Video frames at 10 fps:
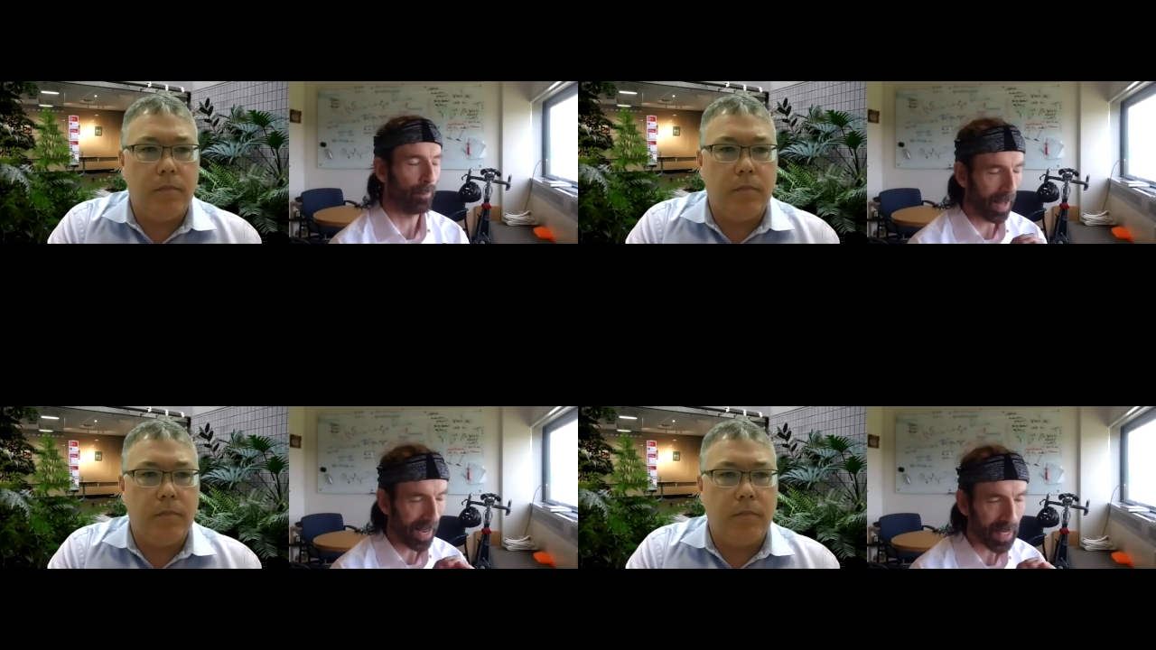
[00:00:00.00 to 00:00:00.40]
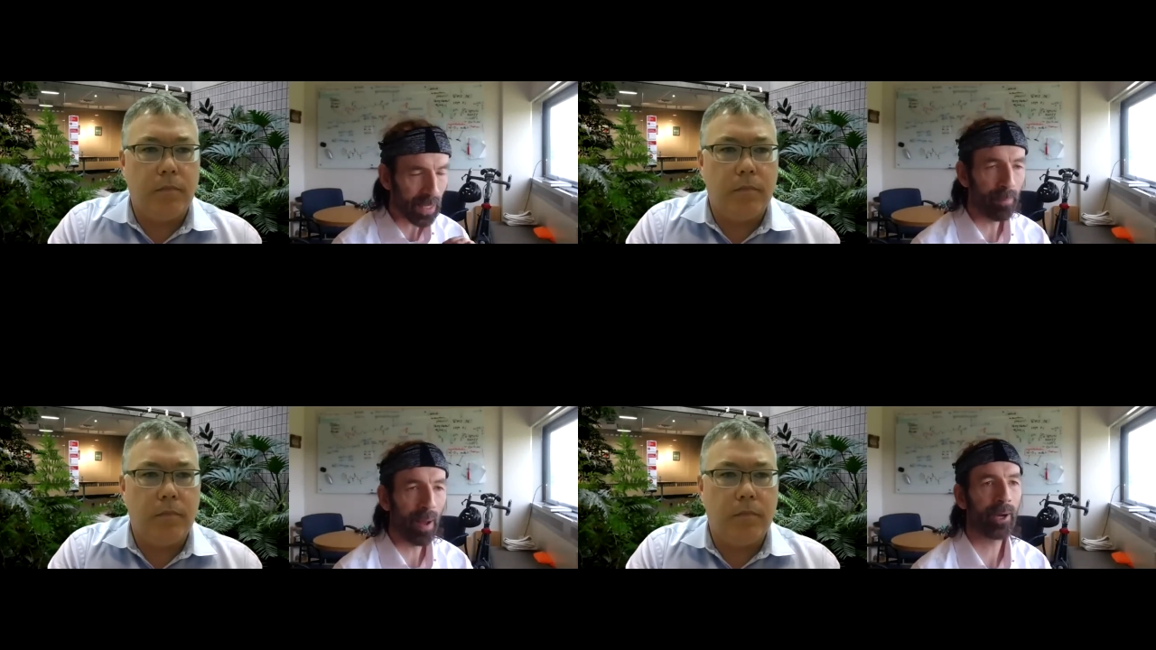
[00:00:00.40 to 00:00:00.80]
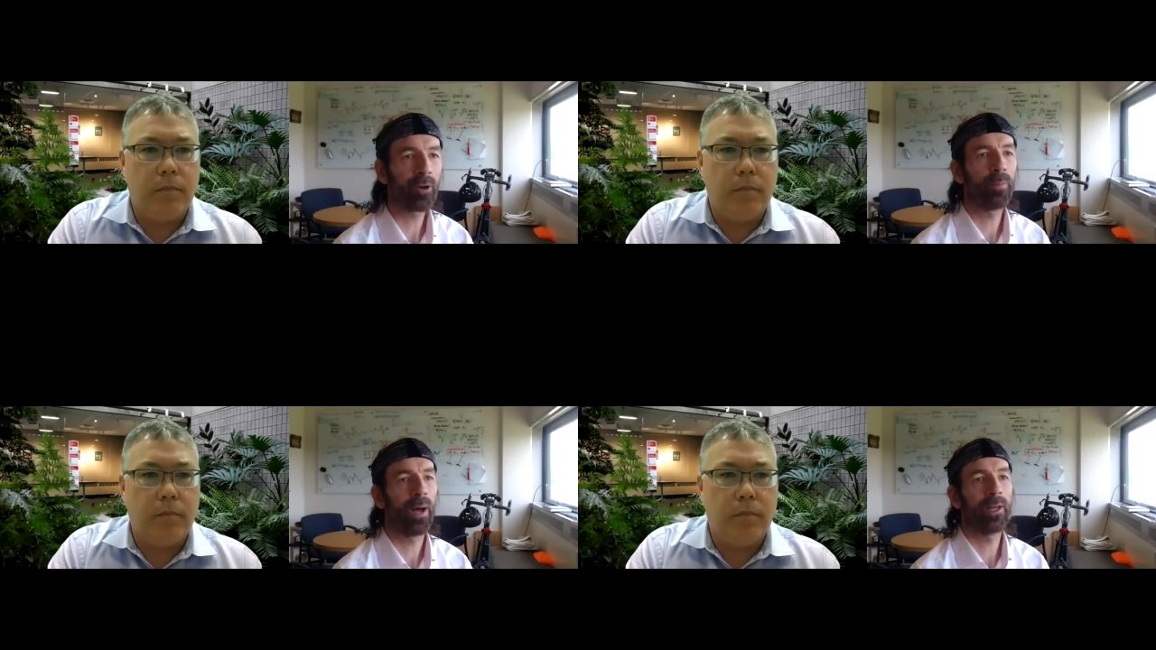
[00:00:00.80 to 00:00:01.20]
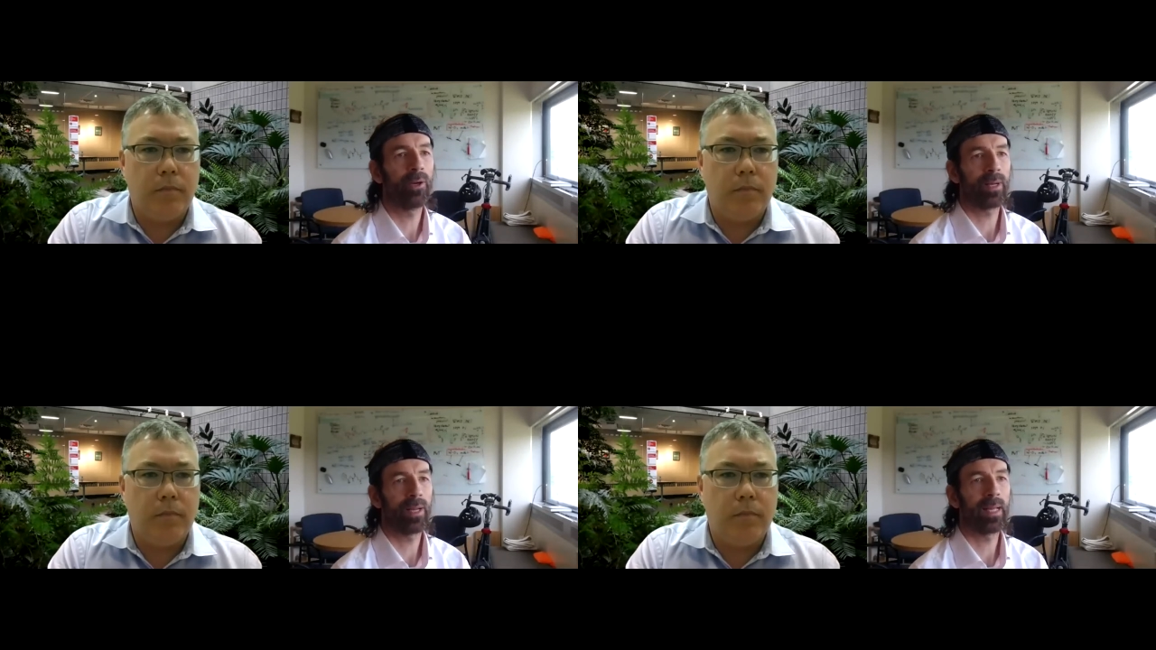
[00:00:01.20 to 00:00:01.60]
Speaker 1: by the
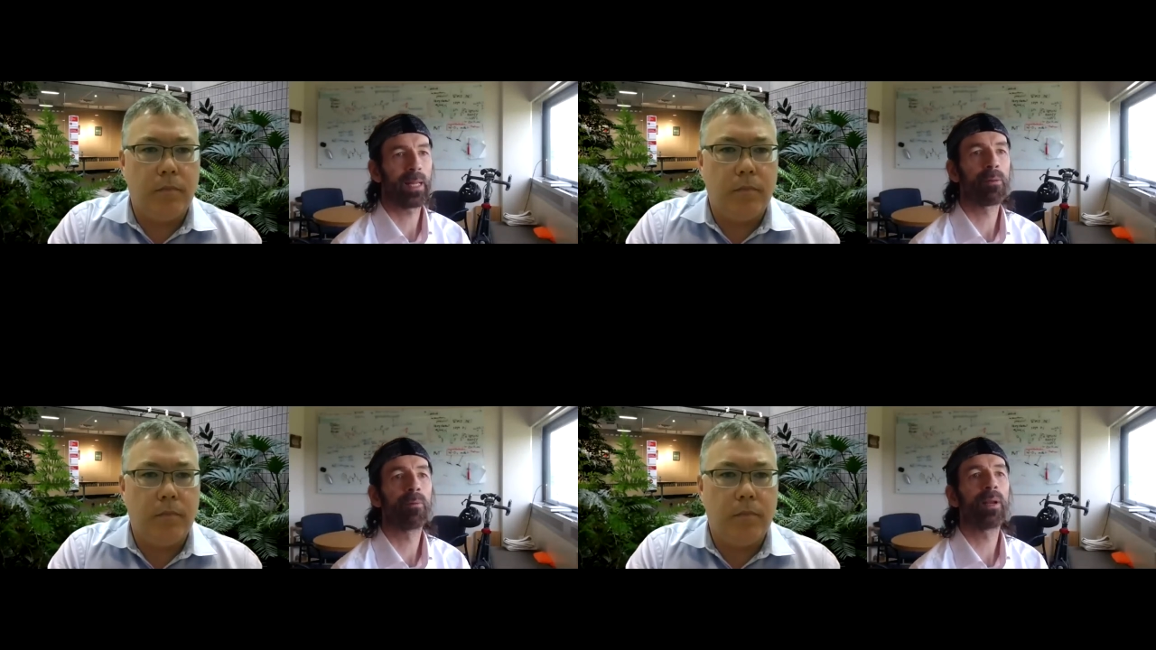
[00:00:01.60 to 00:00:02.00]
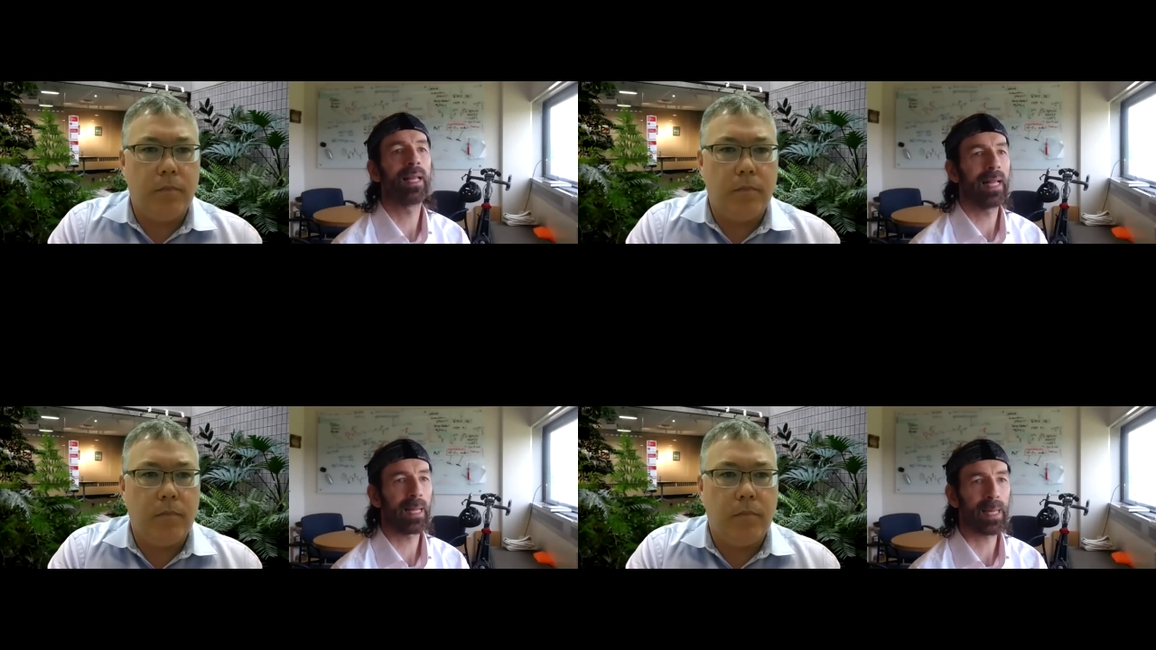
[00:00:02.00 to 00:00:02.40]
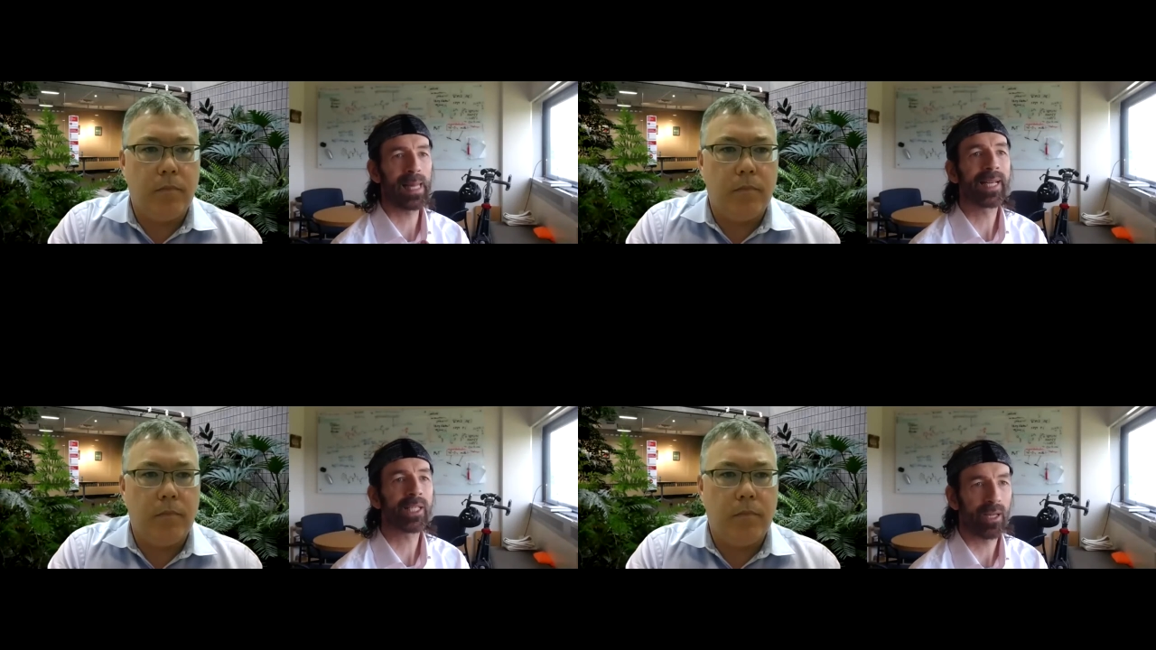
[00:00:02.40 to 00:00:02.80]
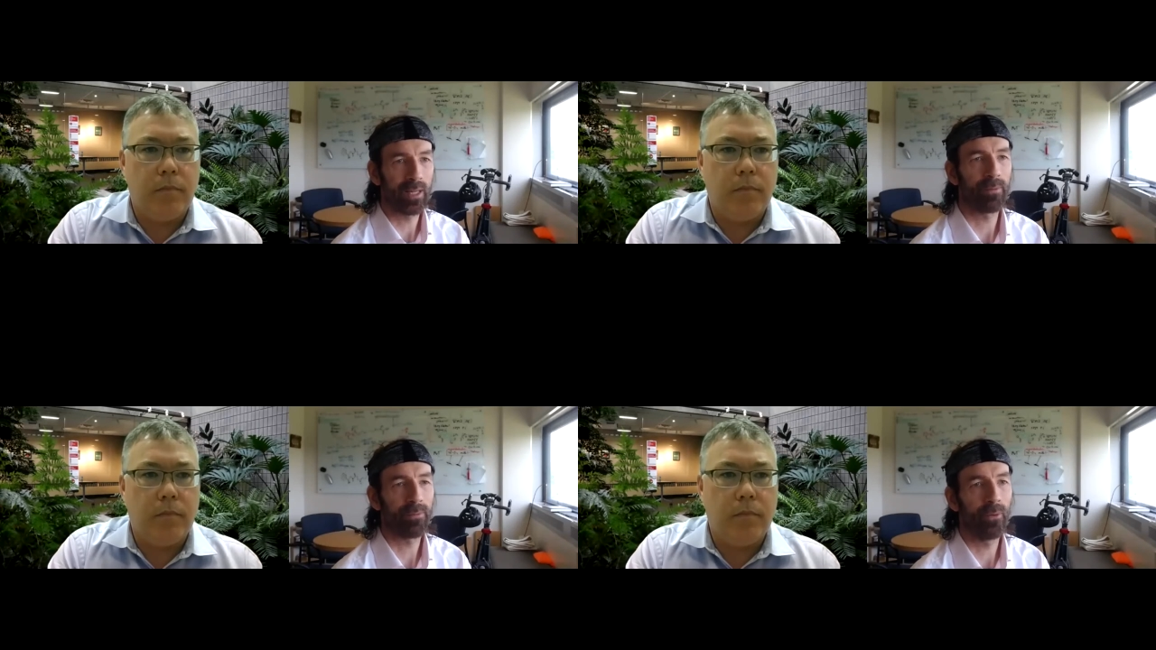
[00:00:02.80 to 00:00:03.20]
microbiota is really
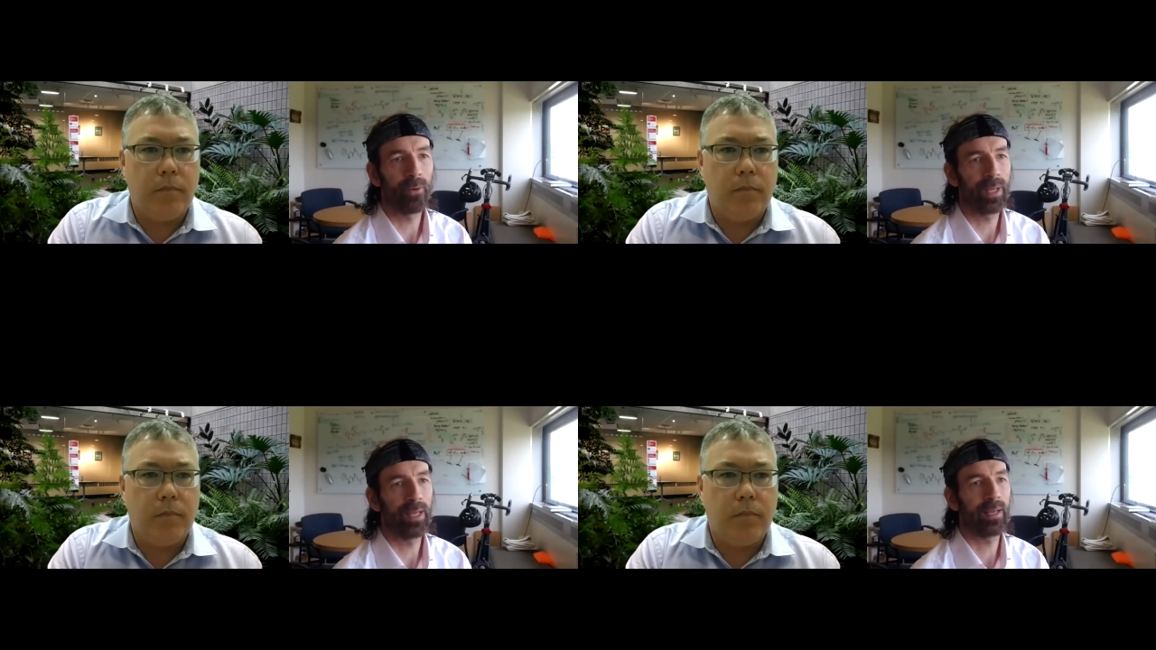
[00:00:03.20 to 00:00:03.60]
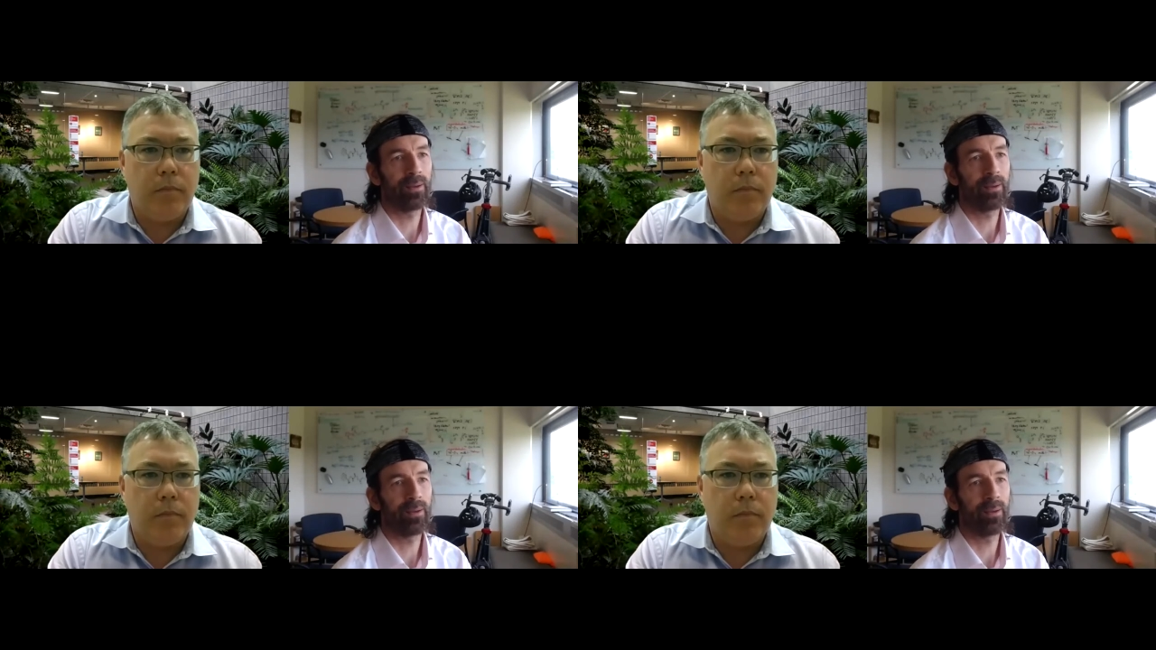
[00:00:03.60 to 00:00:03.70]
essential for the,